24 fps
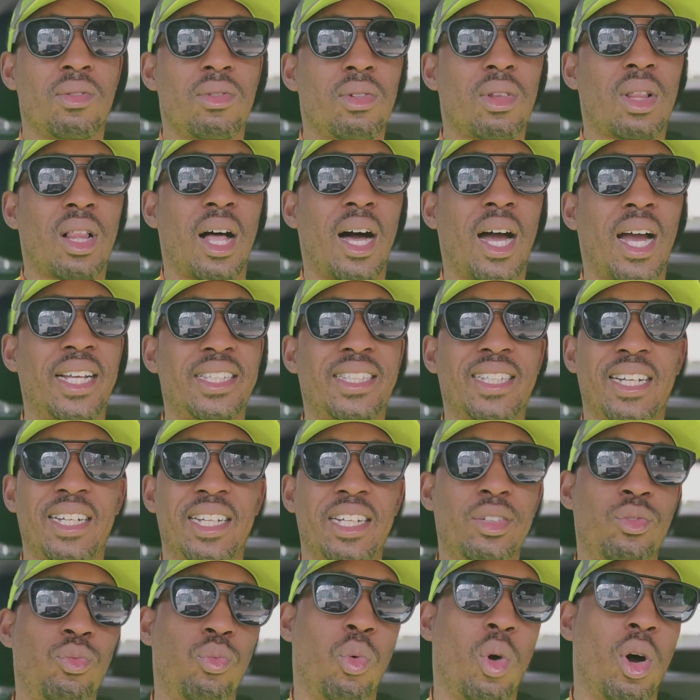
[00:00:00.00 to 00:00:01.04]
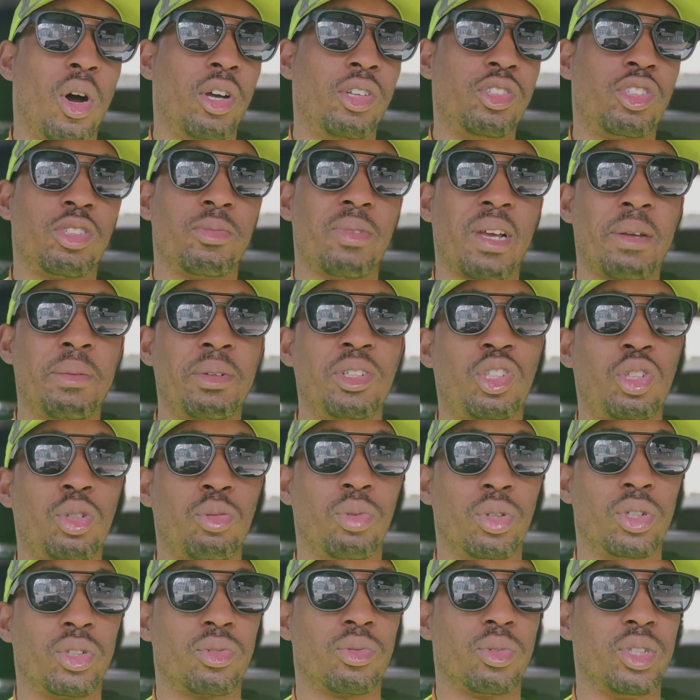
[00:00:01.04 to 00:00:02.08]
clients I did once or maybe 2
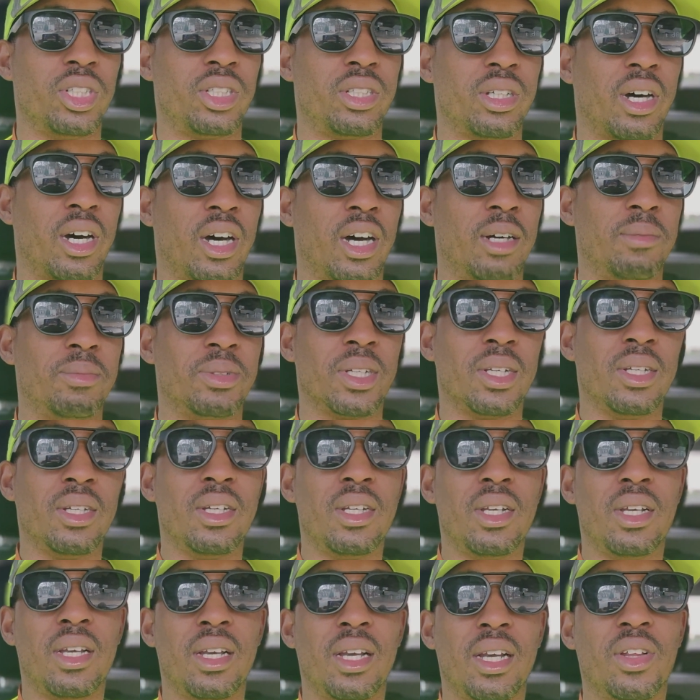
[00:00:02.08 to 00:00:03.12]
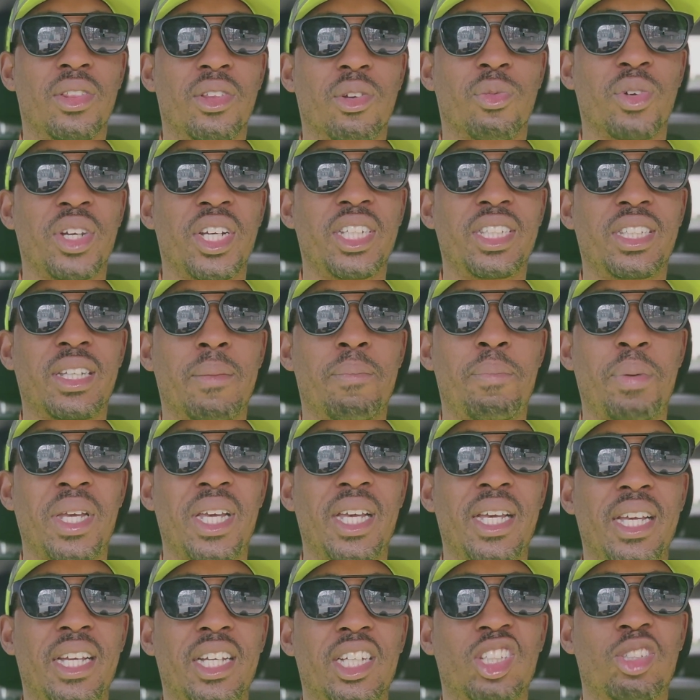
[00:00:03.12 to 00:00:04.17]
or 3 times. And the reason
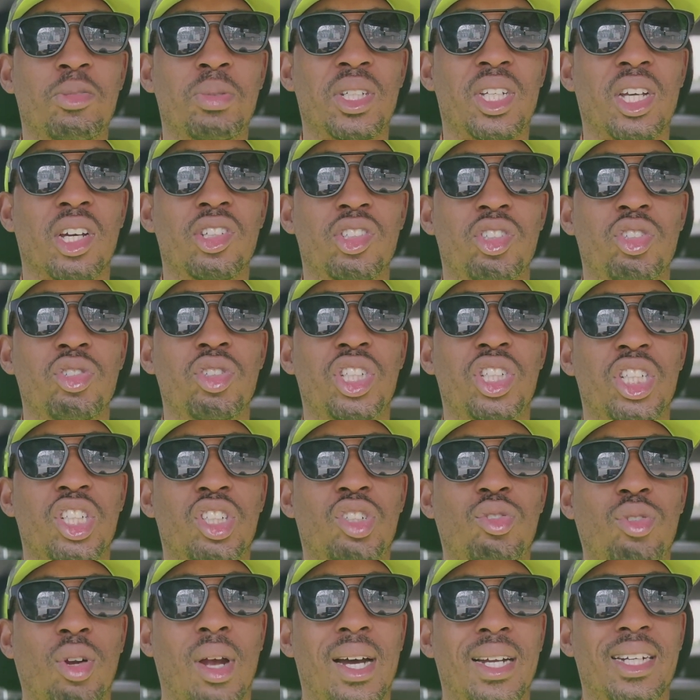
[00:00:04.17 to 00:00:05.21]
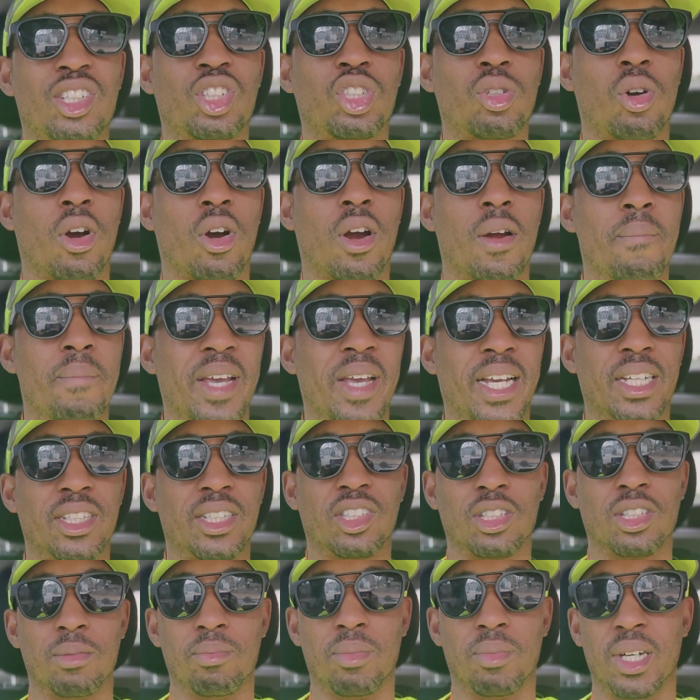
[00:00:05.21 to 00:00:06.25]
being is because you're just trying to start
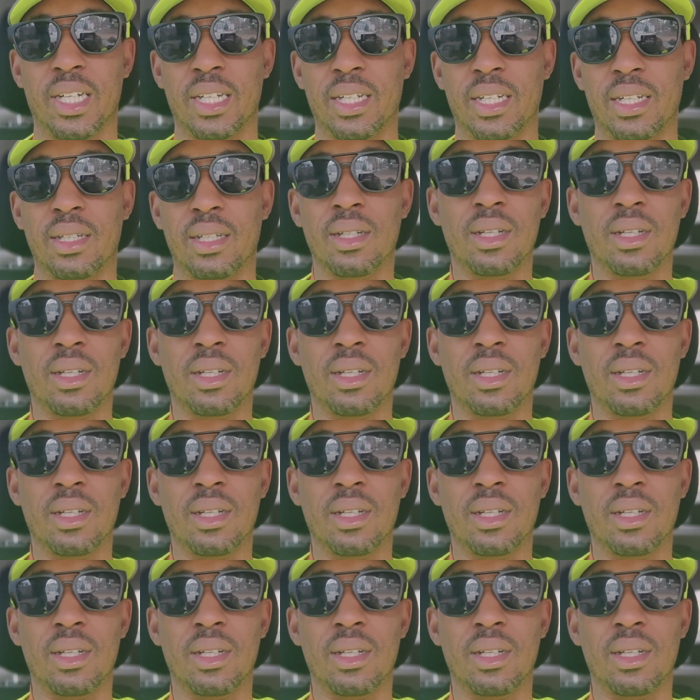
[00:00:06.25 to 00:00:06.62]
making some money.